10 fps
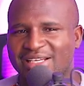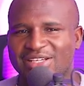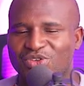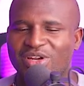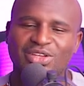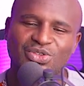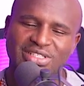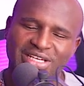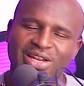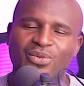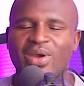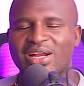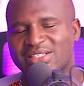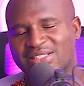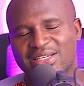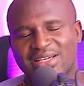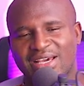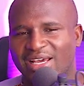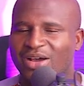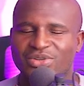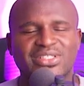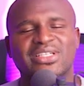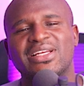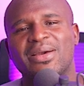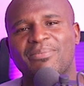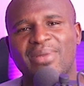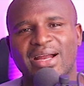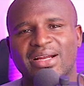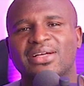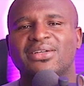so that you say the words and I'll say them back.